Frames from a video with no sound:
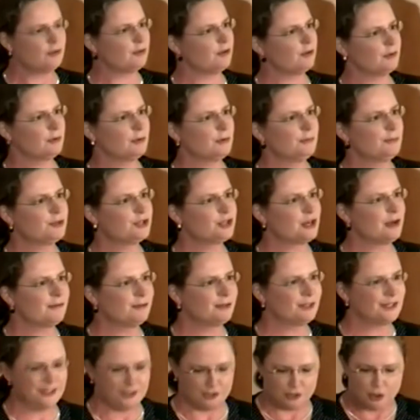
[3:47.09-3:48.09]
room
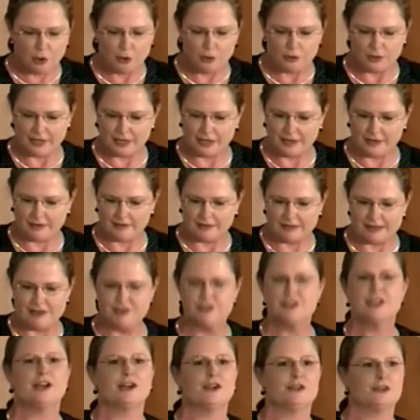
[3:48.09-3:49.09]
shoveling
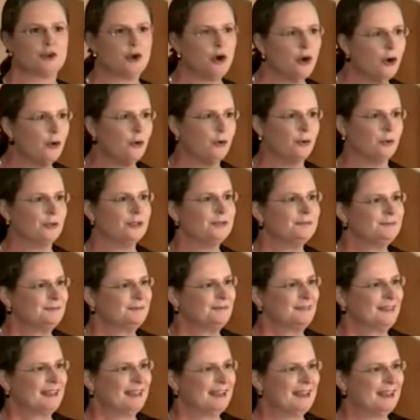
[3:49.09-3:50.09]
intel coal.
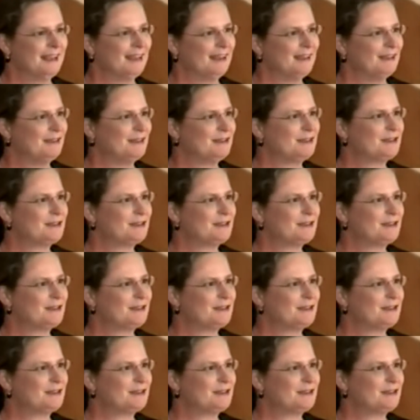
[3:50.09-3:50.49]
And